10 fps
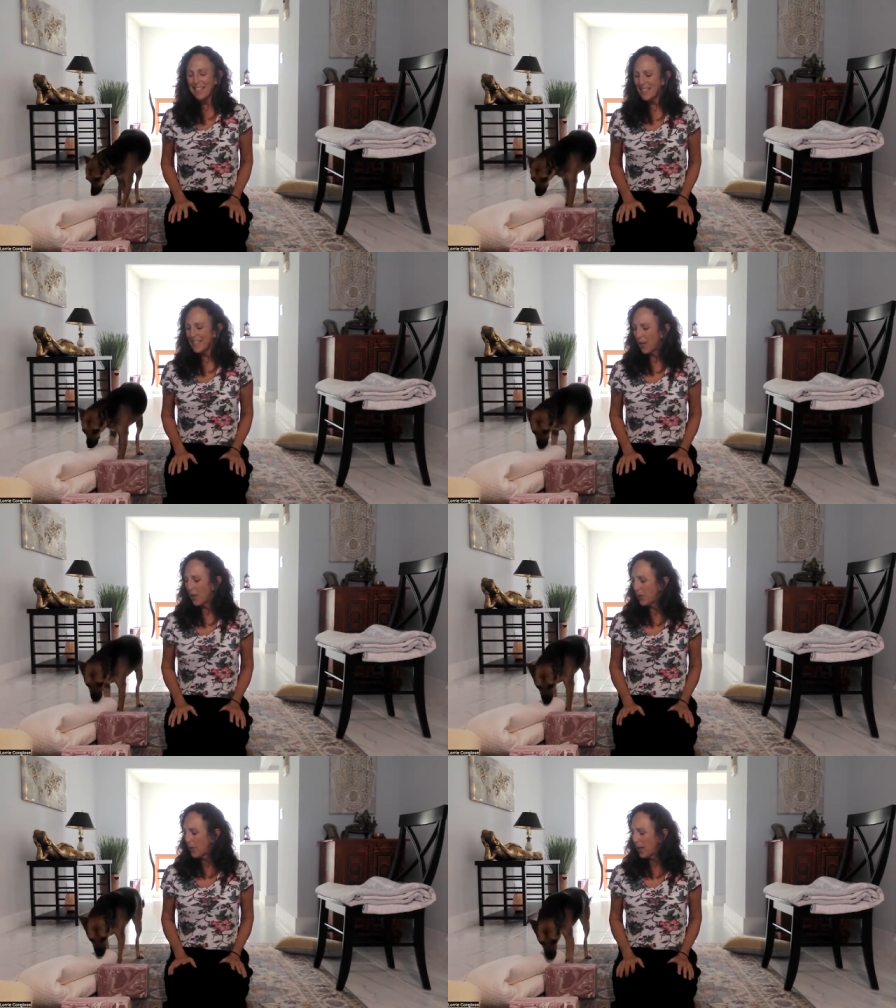
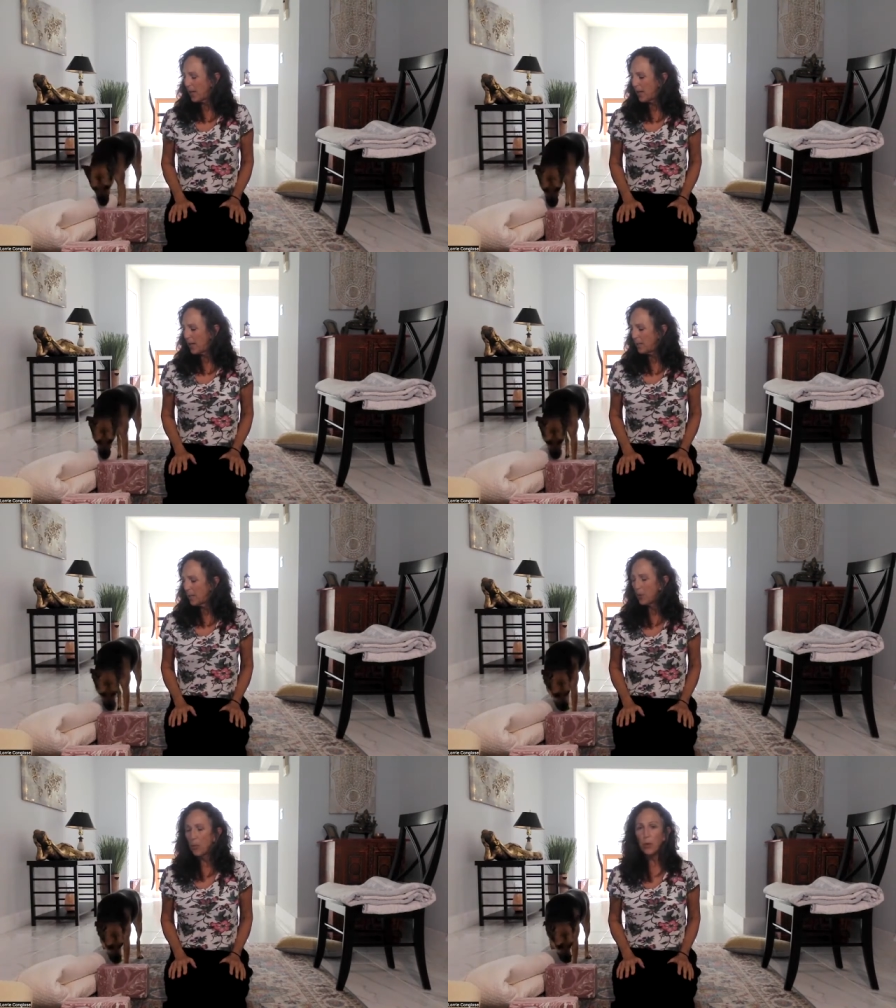So
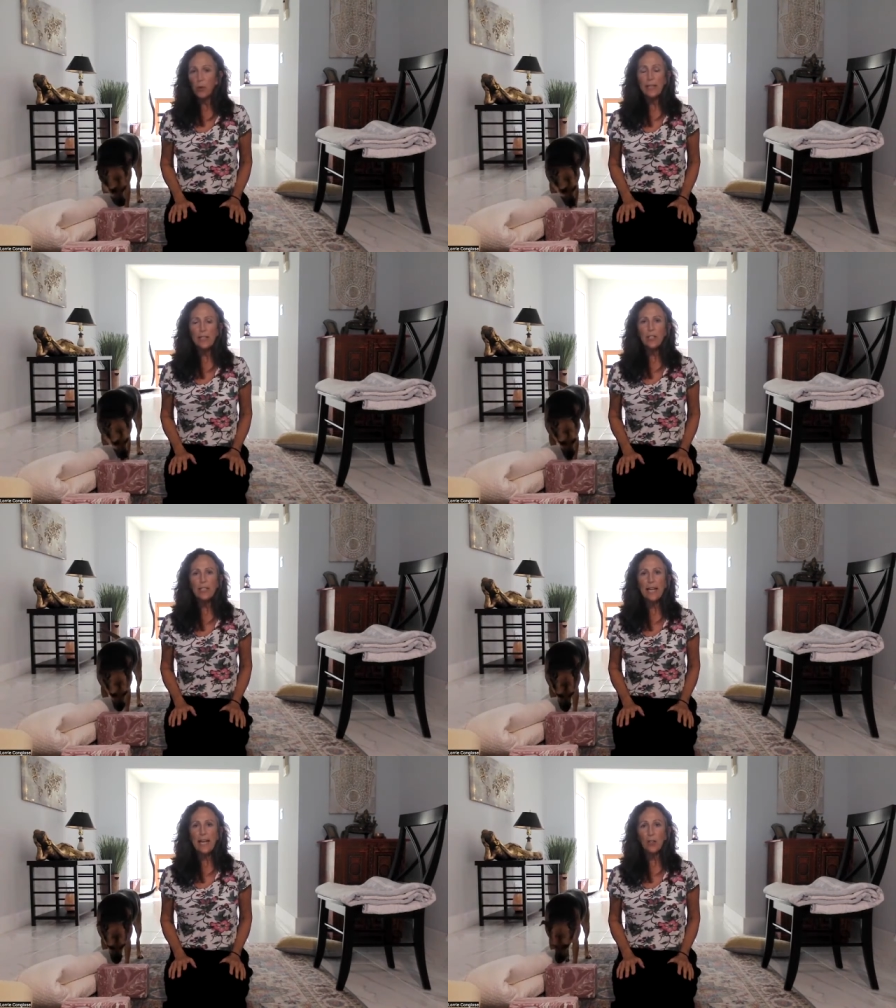we're going
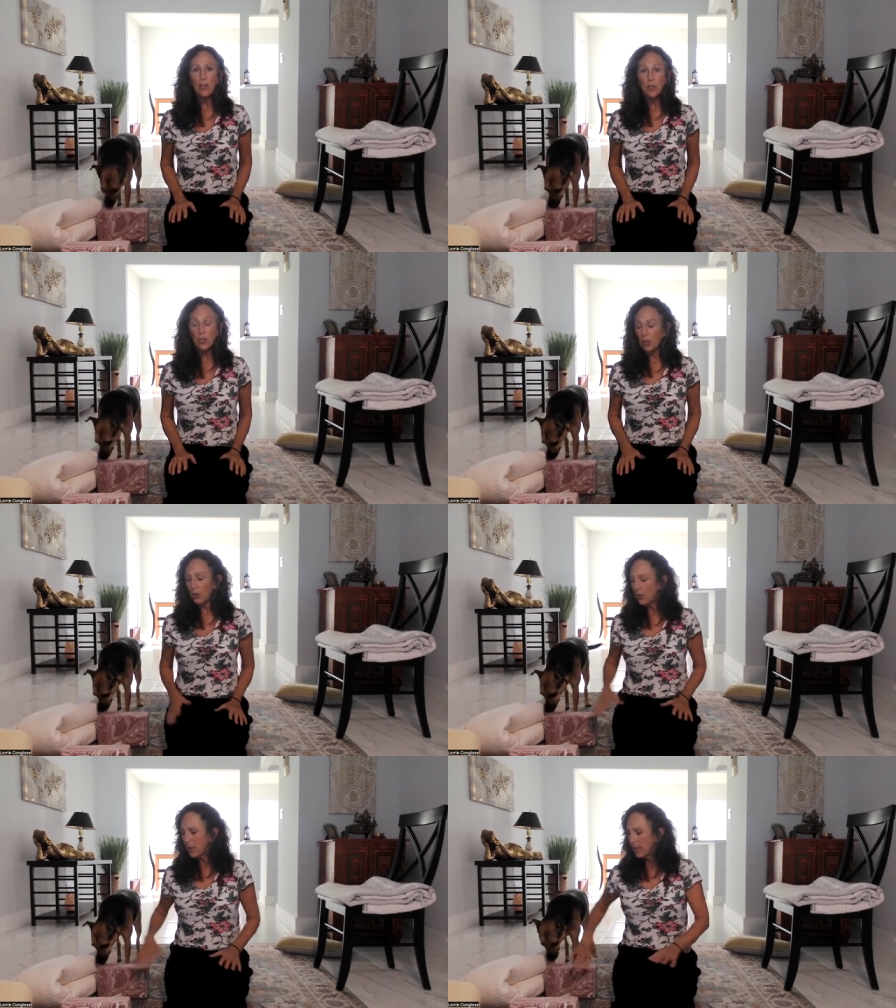to now
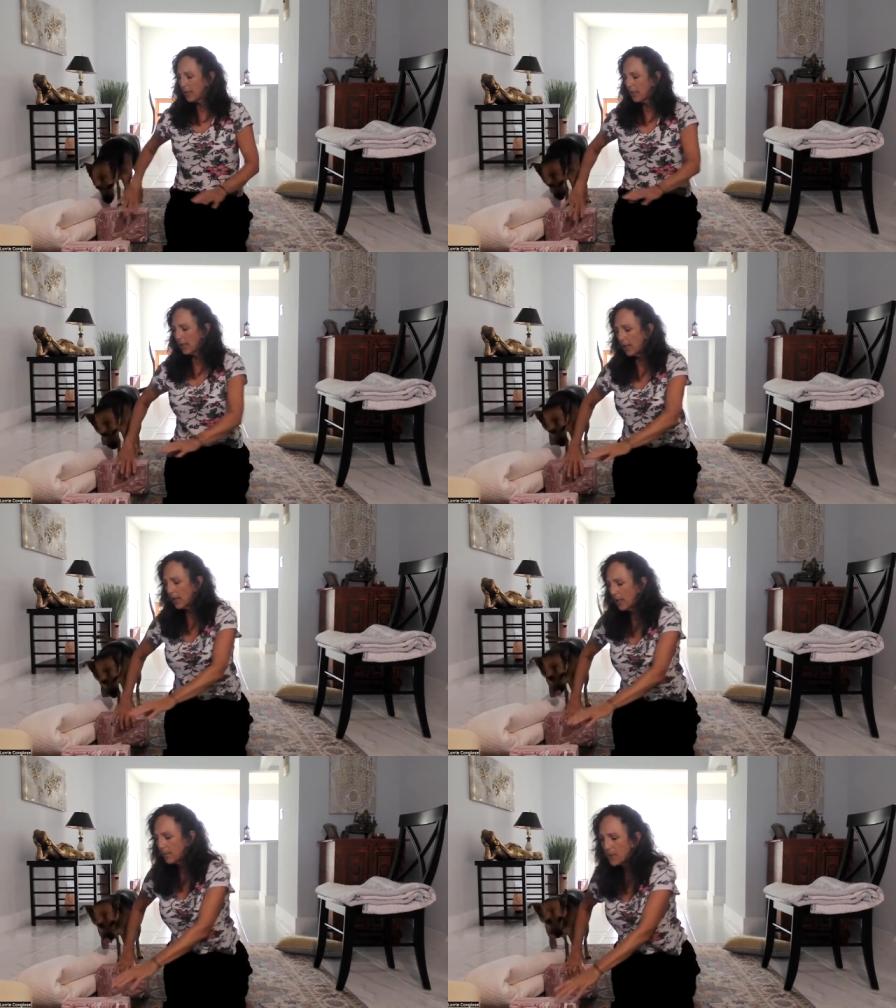do
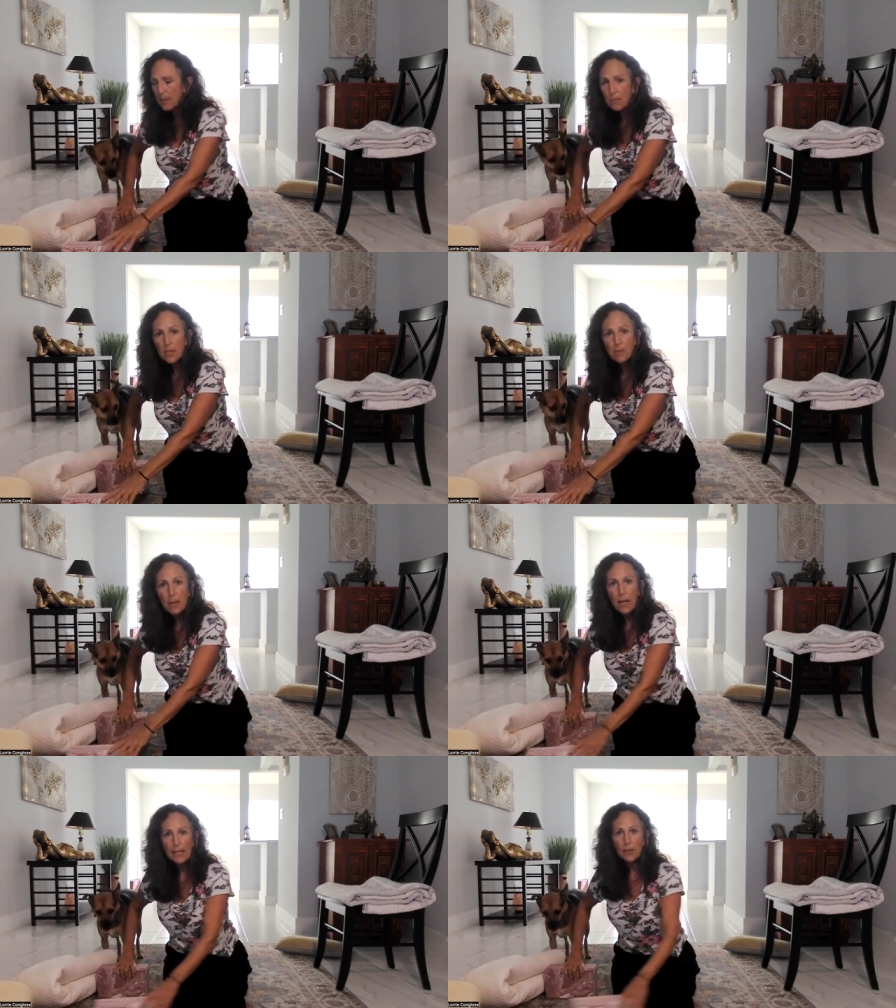some
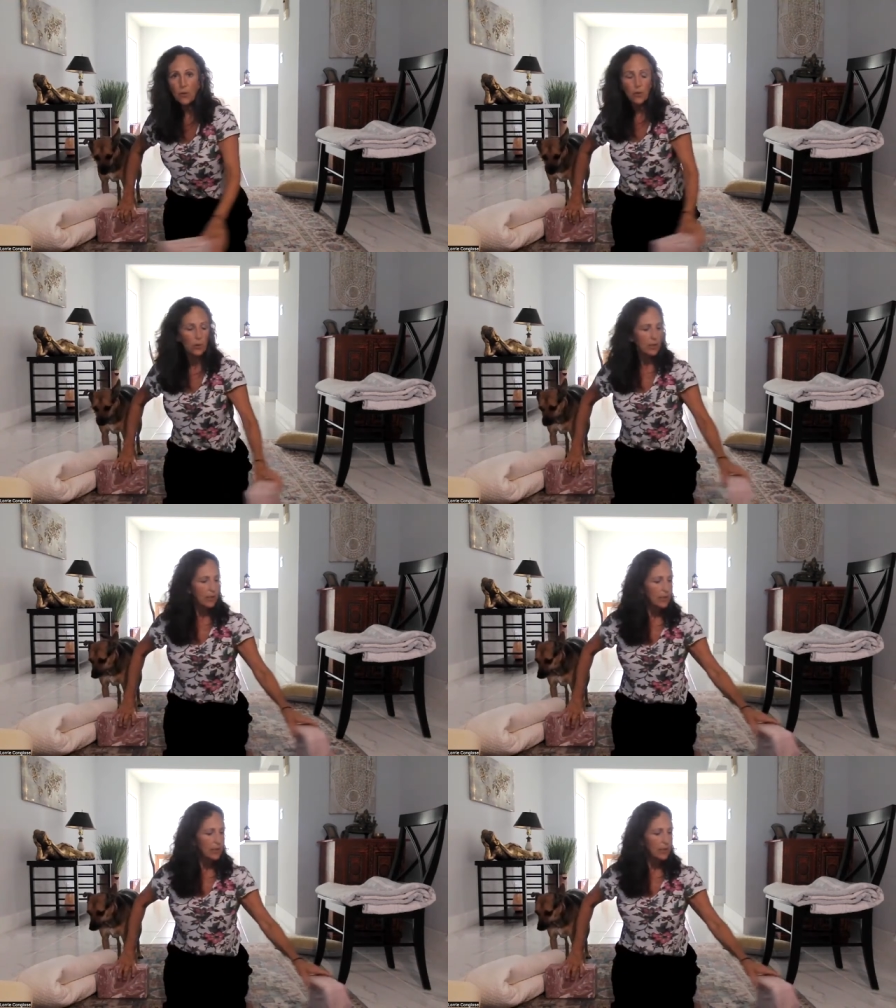spinal